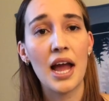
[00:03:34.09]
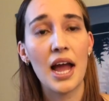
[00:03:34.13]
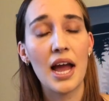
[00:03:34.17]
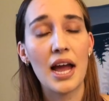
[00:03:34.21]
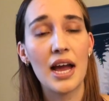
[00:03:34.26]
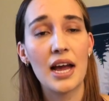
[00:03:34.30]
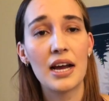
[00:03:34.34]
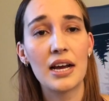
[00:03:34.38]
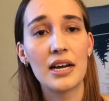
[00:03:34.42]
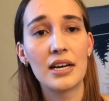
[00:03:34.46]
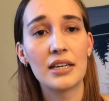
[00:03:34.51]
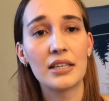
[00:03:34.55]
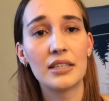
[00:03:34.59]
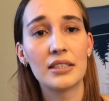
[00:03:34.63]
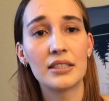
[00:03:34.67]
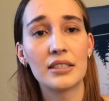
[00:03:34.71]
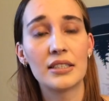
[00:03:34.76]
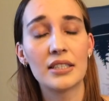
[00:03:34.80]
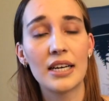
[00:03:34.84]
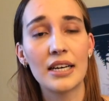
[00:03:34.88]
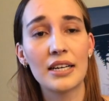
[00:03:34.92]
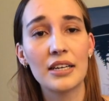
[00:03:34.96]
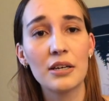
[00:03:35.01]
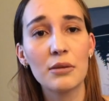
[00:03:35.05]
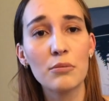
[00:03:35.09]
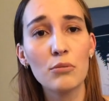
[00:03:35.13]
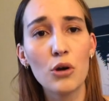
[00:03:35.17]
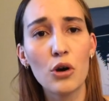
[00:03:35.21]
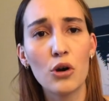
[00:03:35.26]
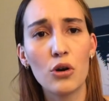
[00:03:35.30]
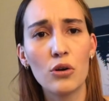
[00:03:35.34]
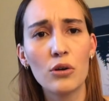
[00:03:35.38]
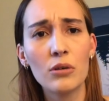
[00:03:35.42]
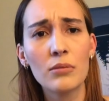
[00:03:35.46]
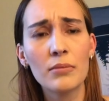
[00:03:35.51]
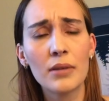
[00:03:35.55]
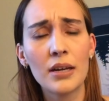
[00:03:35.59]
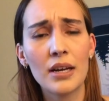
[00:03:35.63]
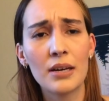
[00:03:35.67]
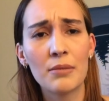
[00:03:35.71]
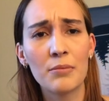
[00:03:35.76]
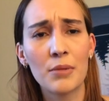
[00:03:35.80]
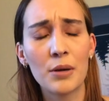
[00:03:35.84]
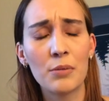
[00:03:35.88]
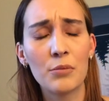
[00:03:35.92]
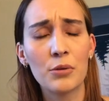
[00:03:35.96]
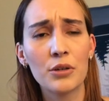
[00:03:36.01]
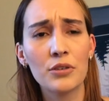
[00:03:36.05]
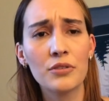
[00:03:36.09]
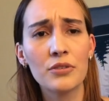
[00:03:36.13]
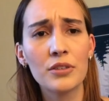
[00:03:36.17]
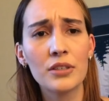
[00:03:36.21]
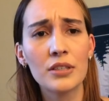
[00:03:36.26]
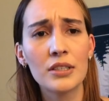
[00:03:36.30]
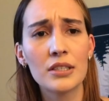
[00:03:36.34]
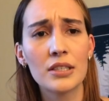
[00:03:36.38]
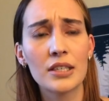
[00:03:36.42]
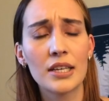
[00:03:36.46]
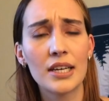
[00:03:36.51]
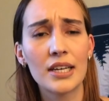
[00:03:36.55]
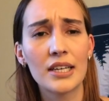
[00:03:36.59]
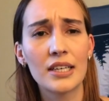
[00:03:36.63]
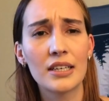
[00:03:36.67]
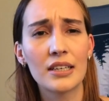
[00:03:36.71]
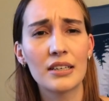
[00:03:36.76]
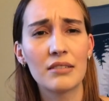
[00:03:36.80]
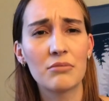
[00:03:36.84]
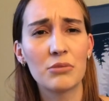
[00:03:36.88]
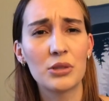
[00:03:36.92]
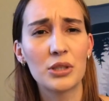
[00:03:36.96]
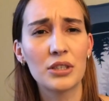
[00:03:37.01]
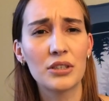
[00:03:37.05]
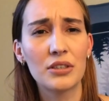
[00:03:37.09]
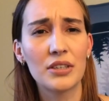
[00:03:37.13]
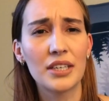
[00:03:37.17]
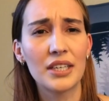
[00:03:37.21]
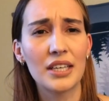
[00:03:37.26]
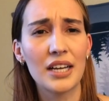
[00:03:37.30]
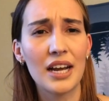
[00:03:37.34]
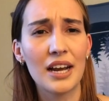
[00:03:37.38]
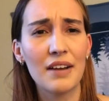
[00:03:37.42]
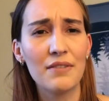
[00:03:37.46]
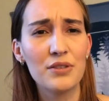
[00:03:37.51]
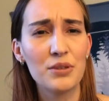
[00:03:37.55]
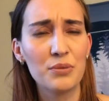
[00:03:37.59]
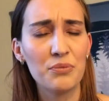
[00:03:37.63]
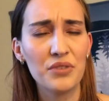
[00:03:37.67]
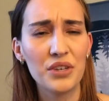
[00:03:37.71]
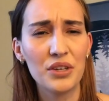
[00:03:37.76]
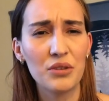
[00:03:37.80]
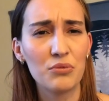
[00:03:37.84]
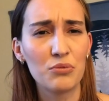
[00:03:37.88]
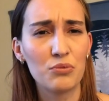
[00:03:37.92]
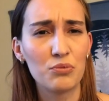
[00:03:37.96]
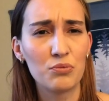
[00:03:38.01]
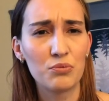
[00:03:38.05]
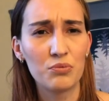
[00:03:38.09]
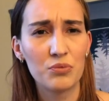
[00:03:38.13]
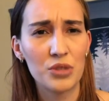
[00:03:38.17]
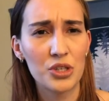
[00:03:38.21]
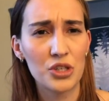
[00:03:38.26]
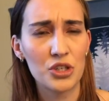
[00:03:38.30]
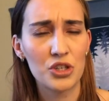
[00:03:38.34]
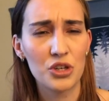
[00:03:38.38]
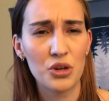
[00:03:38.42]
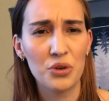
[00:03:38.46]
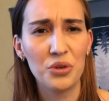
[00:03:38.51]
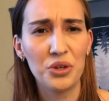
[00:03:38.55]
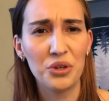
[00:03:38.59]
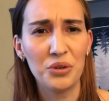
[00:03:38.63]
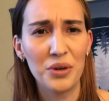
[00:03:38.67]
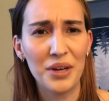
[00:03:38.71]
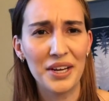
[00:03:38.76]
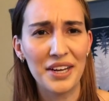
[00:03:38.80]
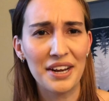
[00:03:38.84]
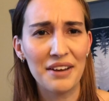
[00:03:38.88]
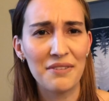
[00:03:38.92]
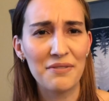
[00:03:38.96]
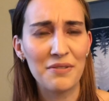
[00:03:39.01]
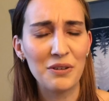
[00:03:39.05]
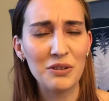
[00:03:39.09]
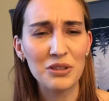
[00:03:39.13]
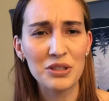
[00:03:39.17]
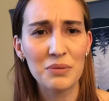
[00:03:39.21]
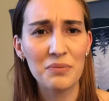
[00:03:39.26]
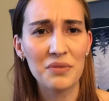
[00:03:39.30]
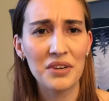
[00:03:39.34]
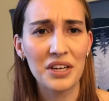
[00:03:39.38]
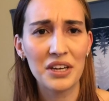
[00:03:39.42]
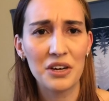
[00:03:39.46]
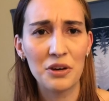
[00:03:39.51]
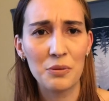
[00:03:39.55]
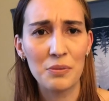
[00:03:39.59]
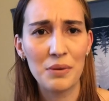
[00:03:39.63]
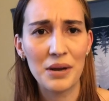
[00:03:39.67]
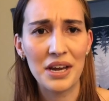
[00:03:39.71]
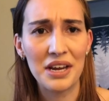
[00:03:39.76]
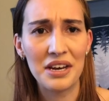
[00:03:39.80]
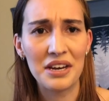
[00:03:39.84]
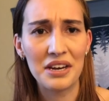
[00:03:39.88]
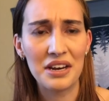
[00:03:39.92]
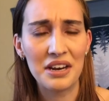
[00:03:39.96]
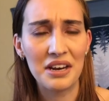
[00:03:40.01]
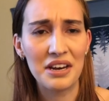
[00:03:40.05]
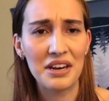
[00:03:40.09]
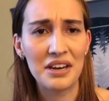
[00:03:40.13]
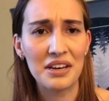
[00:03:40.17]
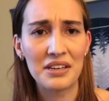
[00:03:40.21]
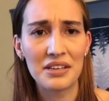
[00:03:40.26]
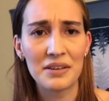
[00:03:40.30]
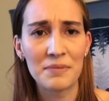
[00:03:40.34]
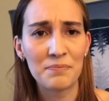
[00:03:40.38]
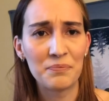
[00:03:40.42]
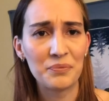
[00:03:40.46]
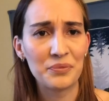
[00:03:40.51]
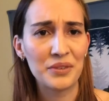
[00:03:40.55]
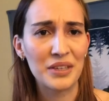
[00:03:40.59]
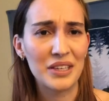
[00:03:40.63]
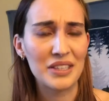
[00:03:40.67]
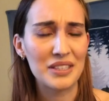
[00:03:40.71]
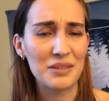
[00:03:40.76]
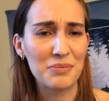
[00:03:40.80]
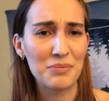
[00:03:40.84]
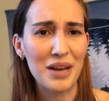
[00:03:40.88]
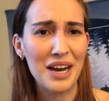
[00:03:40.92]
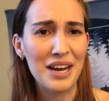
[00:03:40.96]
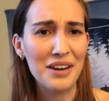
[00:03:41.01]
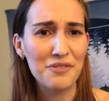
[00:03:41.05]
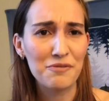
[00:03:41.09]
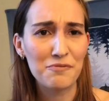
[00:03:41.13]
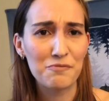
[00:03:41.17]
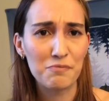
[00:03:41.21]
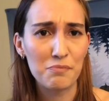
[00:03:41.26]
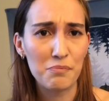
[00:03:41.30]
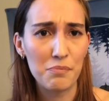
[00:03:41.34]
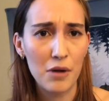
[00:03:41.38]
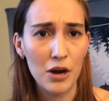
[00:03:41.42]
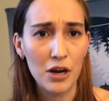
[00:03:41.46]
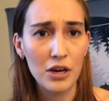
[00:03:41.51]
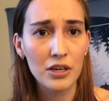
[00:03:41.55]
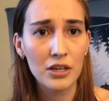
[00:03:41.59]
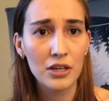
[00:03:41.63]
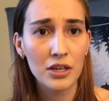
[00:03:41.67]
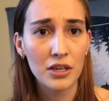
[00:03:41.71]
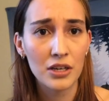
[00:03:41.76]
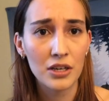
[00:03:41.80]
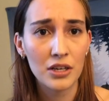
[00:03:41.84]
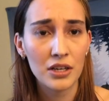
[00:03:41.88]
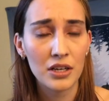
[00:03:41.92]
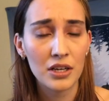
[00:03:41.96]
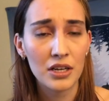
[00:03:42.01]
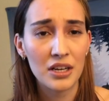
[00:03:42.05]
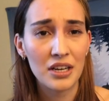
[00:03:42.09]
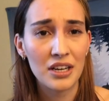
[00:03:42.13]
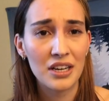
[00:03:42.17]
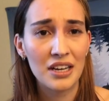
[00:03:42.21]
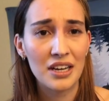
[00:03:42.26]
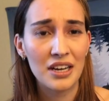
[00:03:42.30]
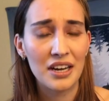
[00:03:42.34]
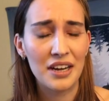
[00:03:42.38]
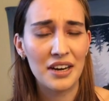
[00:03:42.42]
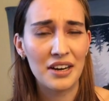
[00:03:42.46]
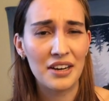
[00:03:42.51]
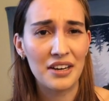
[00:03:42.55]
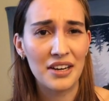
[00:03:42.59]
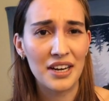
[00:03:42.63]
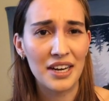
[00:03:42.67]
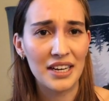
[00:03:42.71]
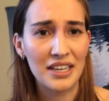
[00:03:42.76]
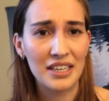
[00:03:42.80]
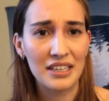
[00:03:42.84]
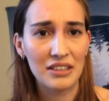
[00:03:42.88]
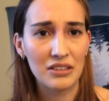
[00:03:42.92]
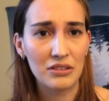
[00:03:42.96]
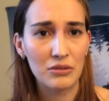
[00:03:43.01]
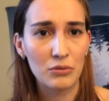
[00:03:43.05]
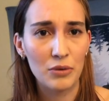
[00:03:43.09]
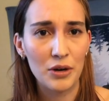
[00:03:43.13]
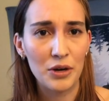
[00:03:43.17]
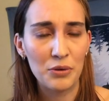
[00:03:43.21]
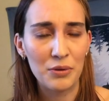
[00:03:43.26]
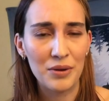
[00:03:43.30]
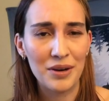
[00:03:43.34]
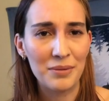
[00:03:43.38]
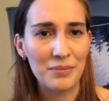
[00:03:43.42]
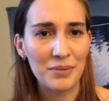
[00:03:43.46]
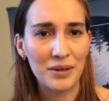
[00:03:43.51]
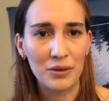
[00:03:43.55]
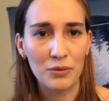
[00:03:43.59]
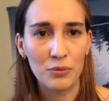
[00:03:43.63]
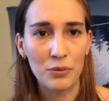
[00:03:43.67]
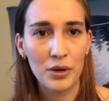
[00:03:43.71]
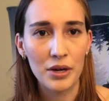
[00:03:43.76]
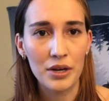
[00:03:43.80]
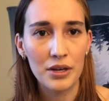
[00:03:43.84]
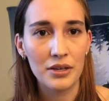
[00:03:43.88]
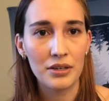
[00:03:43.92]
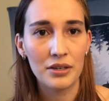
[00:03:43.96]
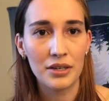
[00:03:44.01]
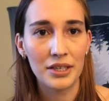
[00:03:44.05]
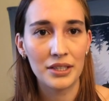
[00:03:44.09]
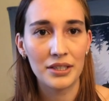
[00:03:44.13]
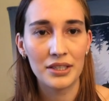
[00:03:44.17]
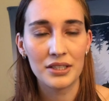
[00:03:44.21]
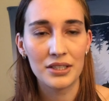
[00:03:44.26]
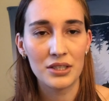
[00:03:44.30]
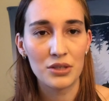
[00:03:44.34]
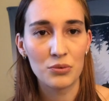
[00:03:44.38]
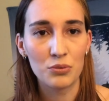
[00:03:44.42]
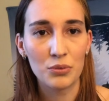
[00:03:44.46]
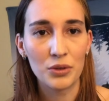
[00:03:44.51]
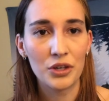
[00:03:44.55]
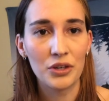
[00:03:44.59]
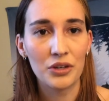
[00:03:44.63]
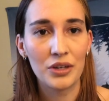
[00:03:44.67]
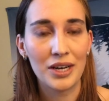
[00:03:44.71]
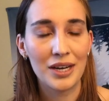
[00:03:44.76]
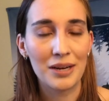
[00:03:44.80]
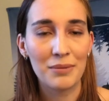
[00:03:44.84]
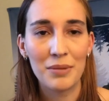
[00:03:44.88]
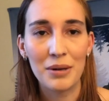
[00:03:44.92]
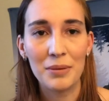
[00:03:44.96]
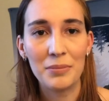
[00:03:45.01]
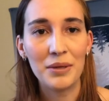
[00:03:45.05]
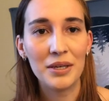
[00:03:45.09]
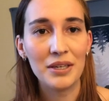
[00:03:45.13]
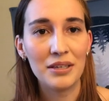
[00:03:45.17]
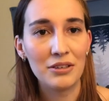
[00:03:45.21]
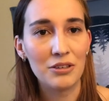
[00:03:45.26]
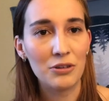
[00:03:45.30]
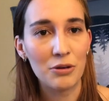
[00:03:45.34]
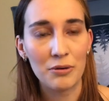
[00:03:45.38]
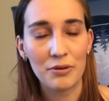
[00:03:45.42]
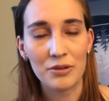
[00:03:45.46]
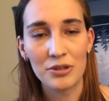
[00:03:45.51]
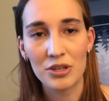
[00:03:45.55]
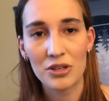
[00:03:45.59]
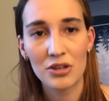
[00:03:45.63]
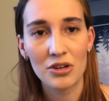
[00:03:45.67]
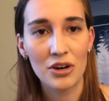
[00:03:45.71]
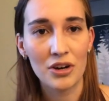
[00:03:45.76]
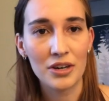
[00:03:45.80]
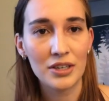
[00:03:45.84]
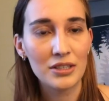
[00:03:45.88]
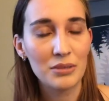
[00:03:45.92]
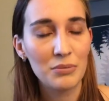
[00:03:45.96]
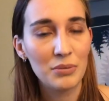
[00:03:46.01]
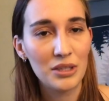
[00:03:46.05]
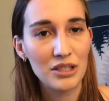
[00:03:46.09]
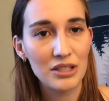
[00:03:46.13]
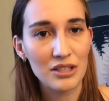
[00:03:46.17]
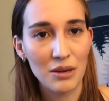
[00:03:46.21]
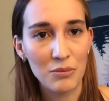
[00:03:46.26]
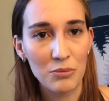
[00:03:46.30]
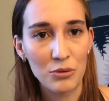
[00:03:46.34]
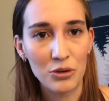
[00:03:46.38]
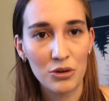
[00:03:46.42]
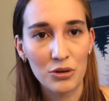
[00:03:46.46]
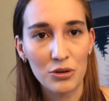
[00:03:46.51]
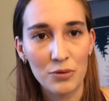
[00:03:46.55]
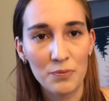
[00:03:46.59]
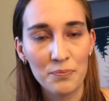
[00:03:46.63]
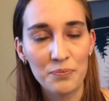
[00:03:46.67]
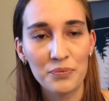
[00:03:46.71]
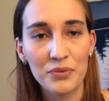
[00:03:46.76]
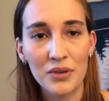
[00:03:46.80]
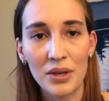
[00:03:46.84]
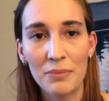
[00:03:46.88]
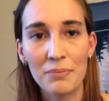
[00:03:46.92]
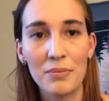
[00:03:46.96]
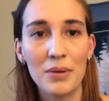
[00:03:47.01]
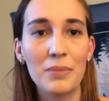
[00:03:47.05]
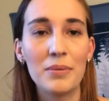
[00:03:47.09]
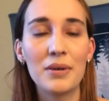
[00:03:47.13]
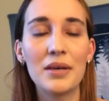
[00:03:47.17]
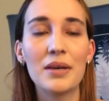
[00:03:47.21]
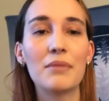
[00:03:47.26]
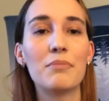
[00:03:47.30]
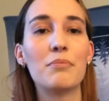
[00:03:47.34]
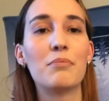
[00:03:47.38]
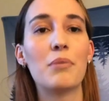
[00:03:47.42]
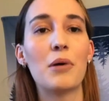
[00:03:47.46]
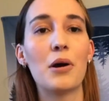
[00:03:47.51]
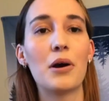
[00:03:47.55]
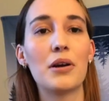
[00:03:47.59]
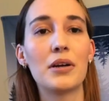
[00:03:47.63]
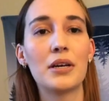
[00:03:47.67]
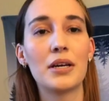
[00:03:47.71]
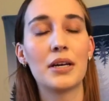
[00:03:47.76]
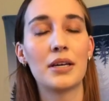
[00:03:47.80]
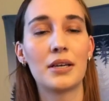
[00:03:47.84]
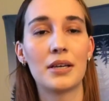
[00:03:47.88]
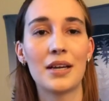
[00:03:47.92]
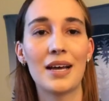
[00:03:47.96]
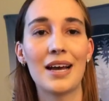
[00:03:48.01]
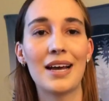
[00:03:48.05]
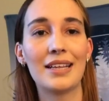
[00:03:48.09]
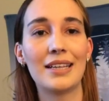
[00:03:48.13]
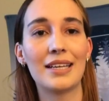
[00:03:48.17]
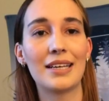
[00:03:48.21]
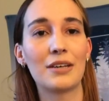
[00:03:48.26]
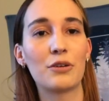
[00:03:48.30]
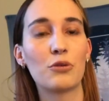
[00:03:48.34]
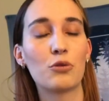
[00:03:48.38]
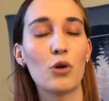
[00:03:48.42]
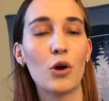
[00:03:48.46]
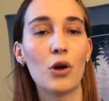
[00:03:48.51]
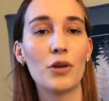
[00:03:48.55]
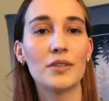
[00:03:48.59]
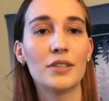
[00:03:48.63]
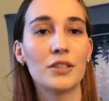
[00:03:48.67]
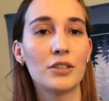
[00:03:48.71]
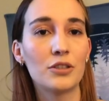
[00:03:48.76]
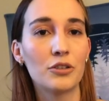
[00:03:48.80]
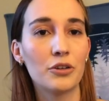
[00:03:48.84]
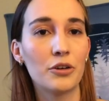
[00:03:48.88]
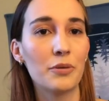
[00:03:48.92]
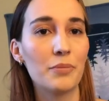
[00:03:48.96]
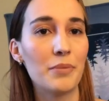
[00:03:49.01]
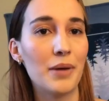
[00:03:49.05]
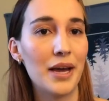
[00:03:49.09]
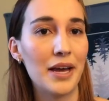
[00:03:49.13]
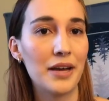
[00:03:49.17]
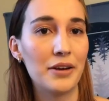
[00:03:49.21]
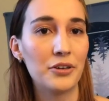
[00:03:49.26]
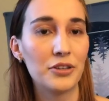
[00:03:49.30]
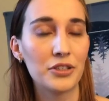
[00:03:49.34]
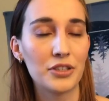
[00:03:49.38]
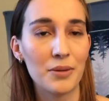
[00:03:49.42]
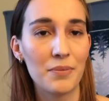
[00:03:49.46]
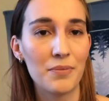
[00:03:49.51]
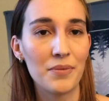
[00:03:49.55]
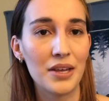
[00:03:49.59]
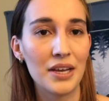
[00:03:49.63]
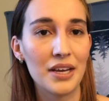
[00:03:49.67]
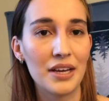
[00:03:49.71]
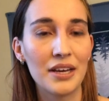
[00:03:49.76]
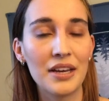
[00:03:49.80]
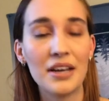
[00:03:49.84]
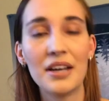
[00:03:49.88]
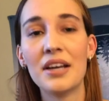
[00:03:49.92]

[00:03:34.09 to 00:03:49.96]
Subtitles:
And I come home and my boyfriend is like, Mathilde, like, I have something to show you. Like, I found something in our bed and it's some kind of bug. And like, right away I'm like, what? Like, this is weird. Like, maybe, you know, it's starting to be summer. Maybe a bug had like crawled into our bed or something.